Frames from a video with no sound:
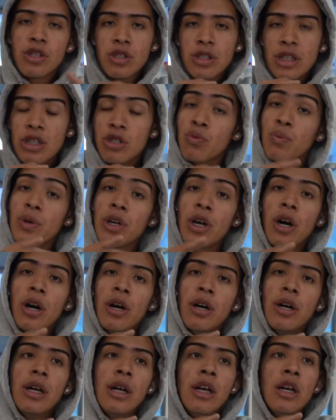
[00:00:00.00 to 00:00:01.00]
Since we
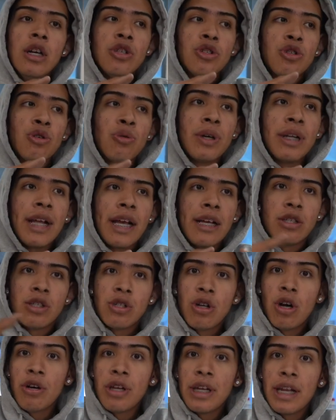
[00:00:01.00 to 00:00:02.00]
are doing a
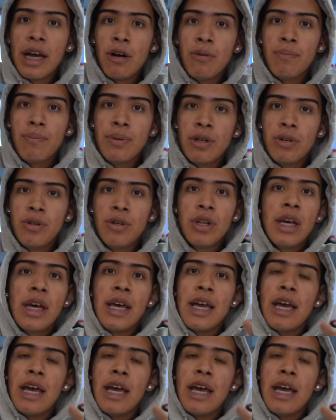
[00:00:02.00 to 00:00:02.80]
starting out build,